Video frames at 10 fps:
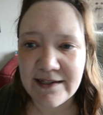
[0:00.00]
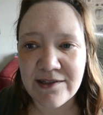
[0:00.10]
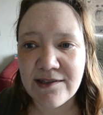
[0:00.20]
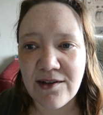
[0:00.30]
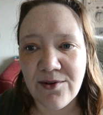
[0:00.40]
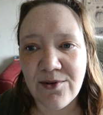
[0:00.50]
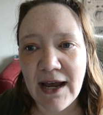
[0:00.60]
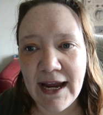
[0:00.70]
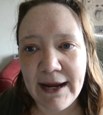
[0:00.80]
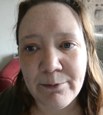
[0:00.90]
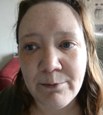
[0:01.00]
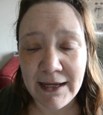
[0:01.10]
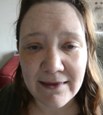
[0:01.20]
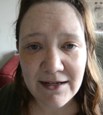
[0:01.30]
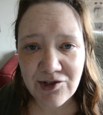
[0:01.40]
And so I
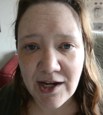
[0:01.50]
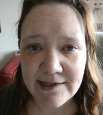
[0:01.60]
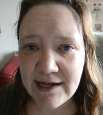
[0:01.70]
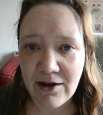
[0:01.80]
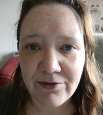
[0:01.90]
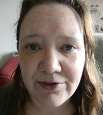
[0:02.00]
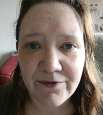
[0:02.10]
mainly checked out